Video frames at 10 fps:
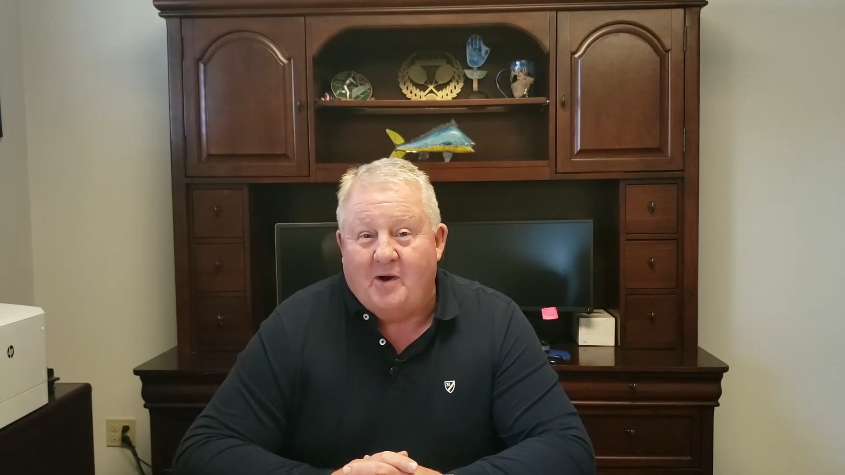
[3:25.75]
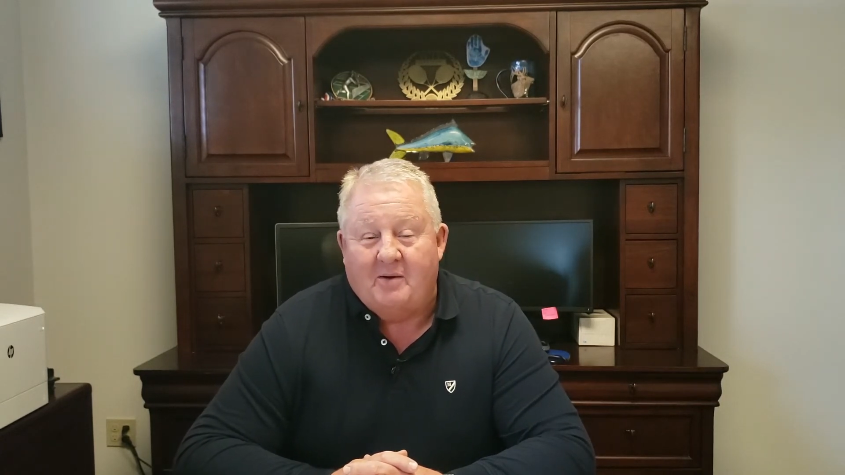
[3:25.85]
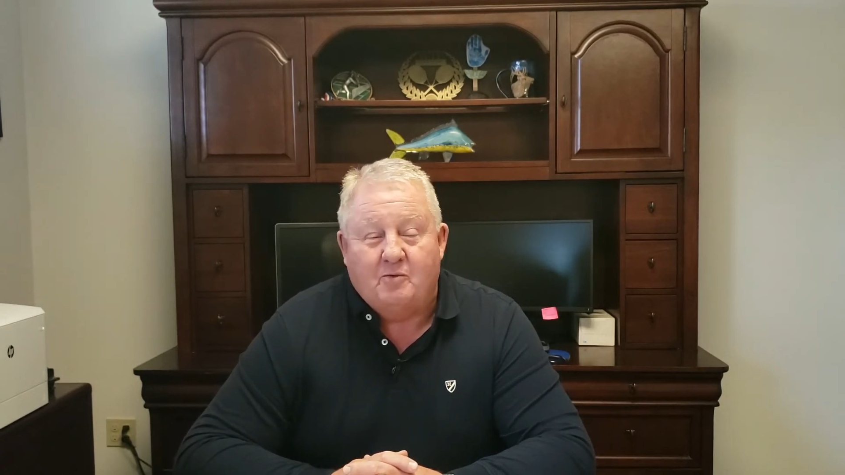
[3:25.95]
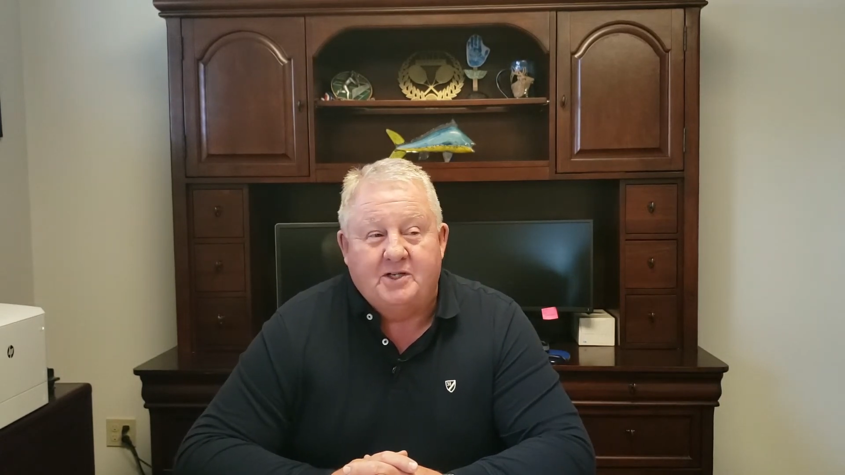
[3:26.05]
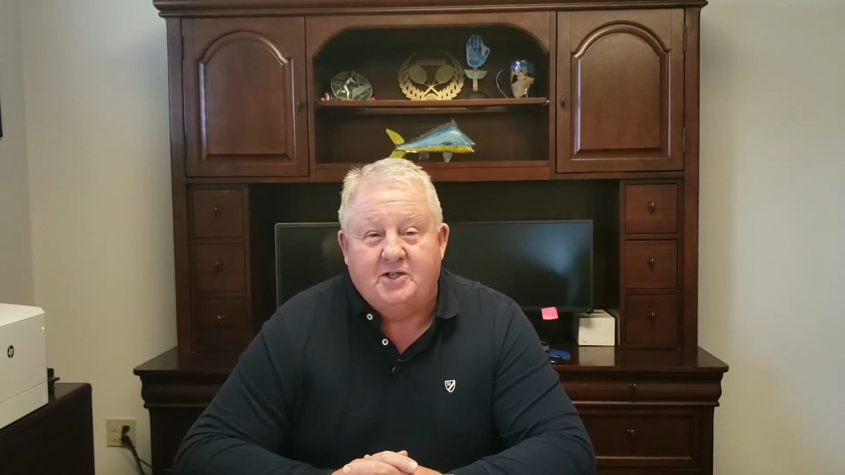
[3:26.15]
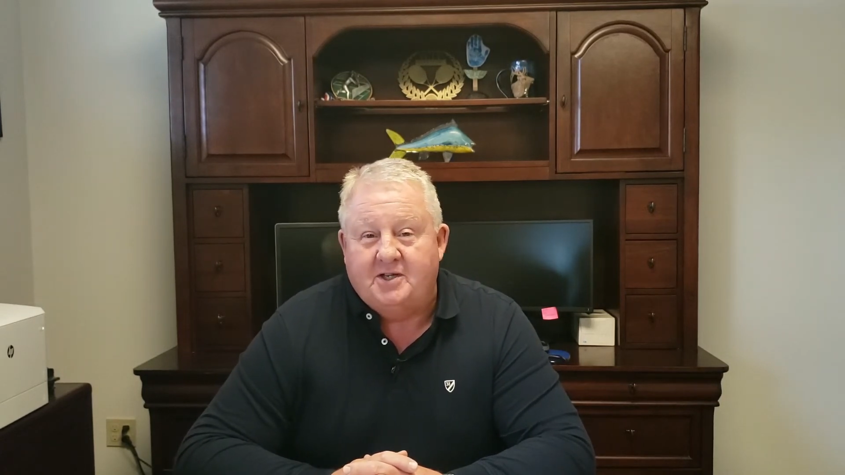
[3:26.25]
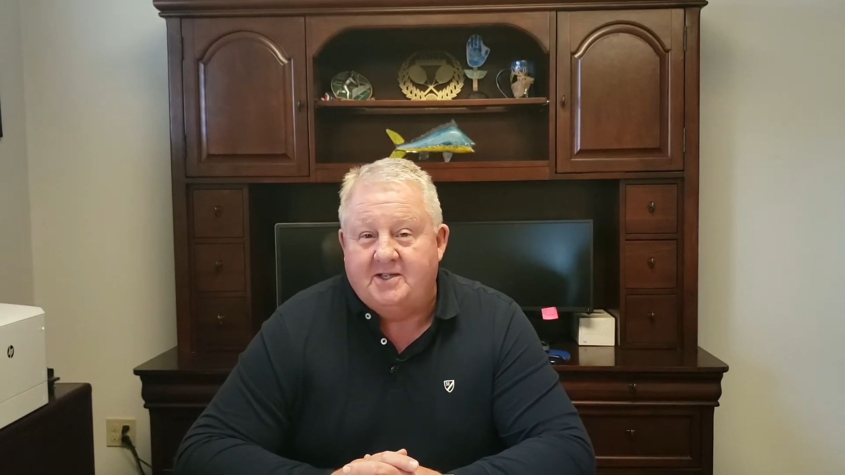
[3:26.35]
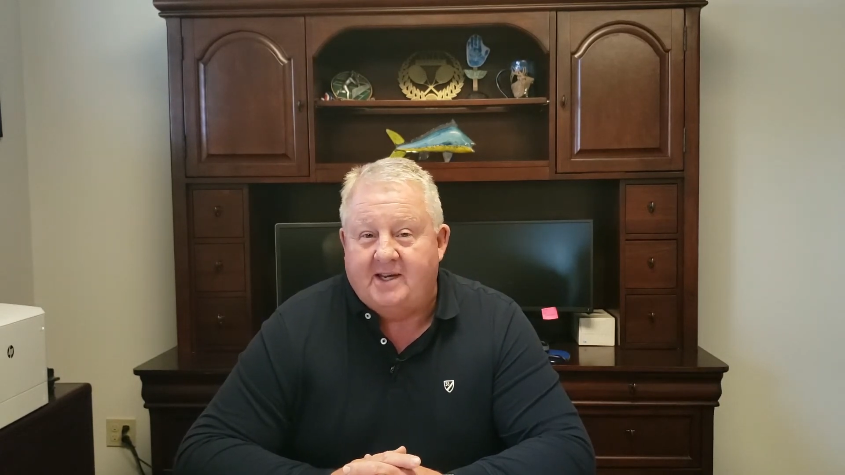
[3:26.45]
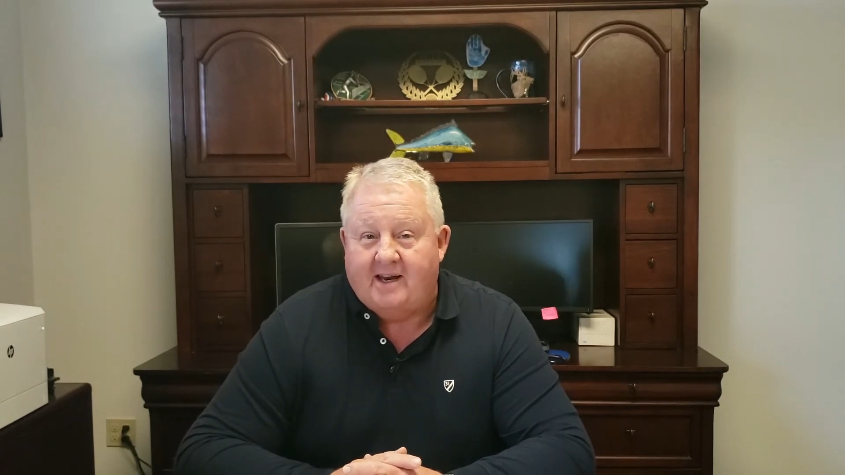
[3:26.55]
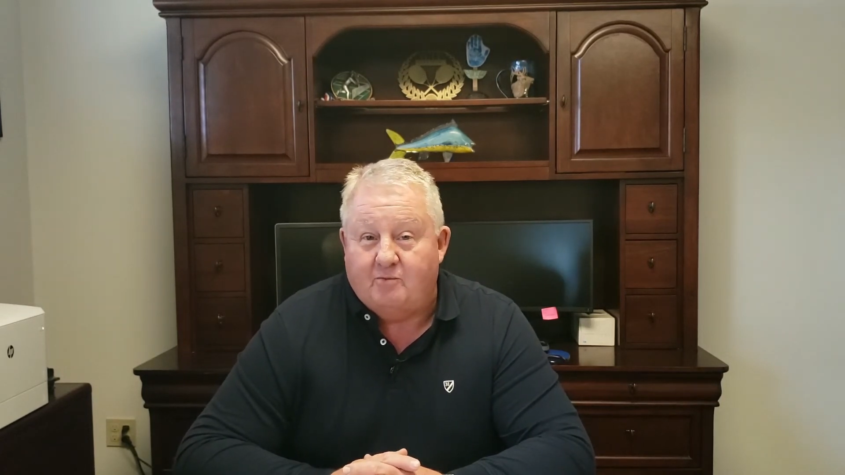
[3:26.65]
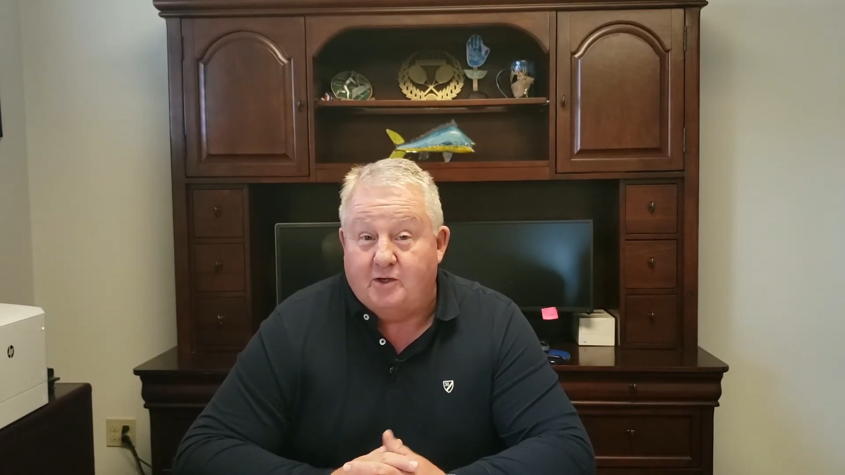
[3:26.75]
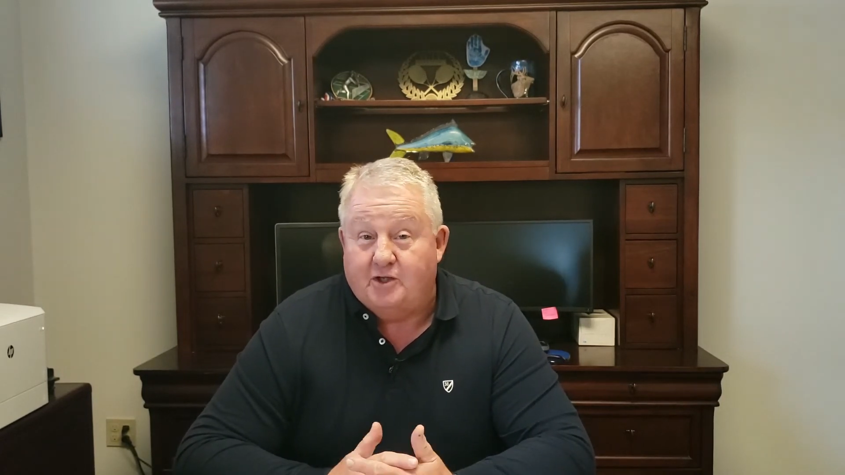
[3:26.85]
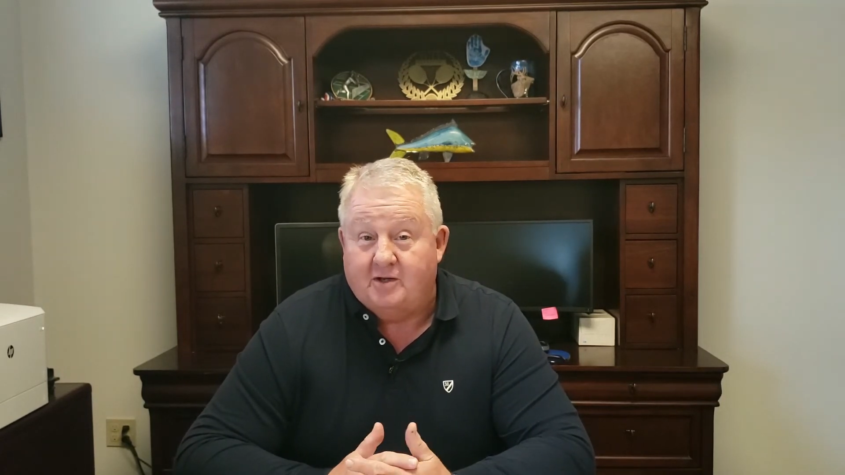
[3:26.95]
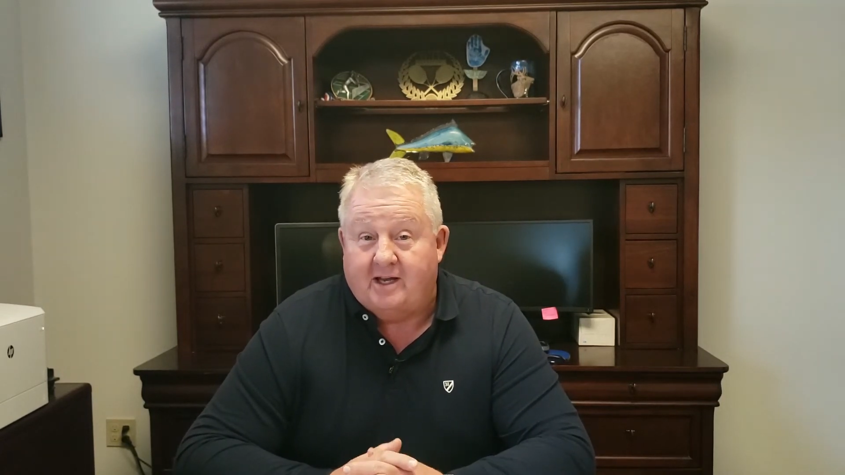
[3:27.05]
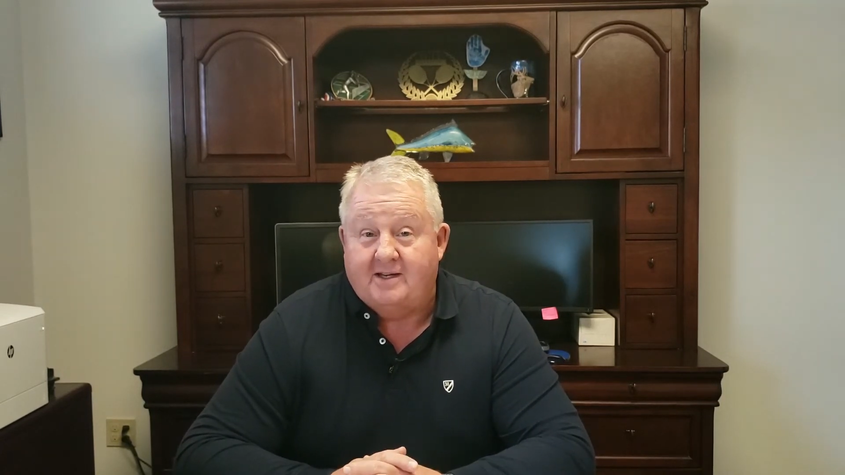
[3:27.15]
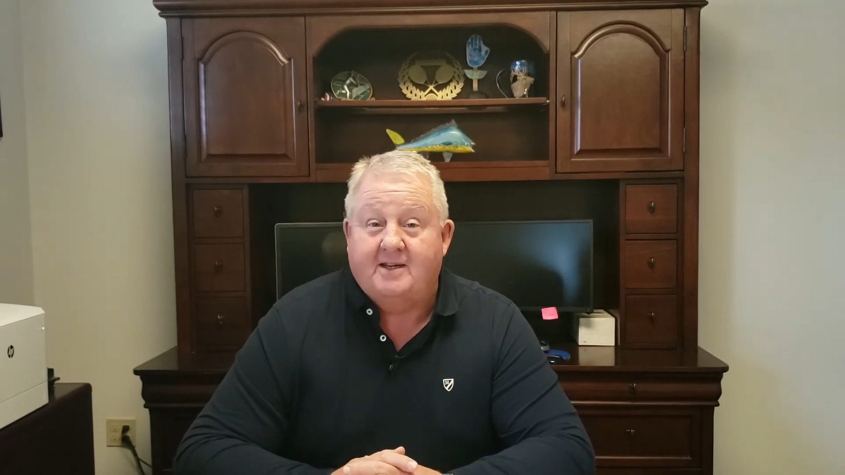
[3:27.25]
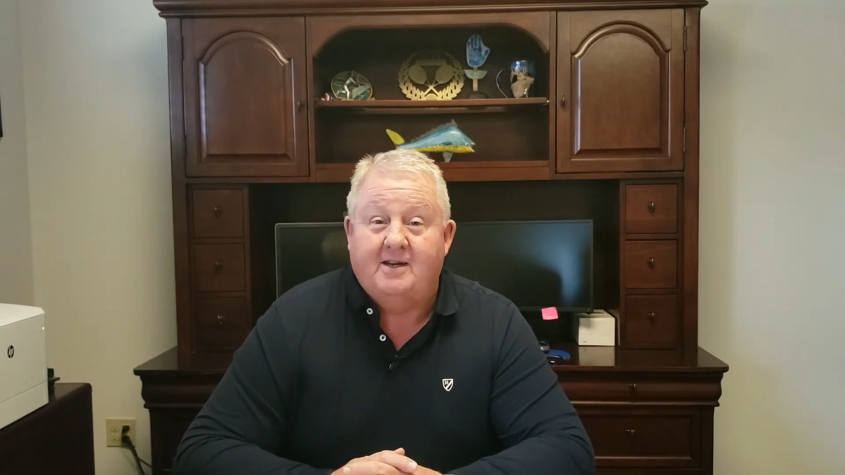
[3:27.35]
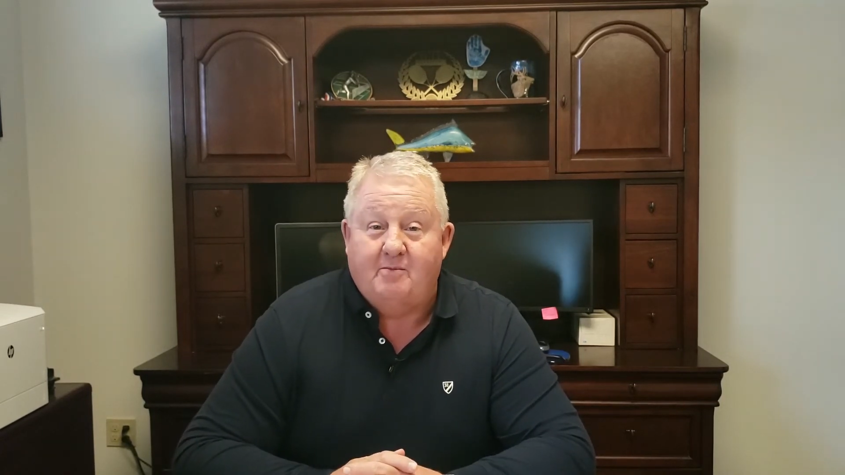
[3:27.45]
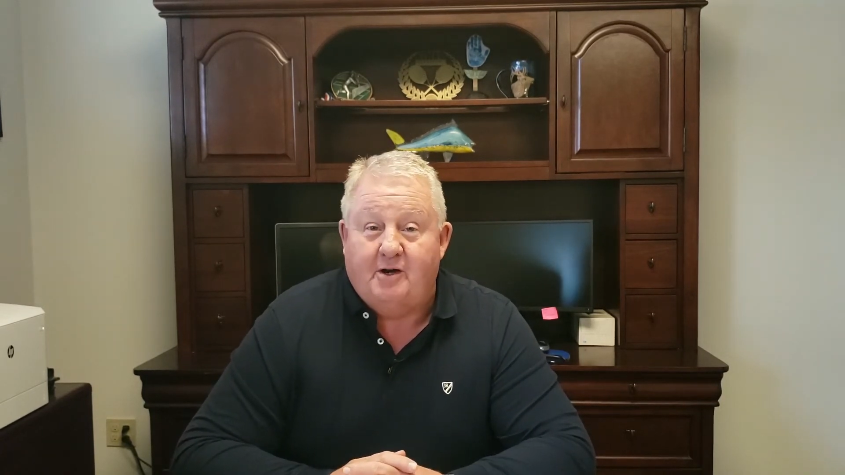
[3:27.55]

and when she said, would you like to come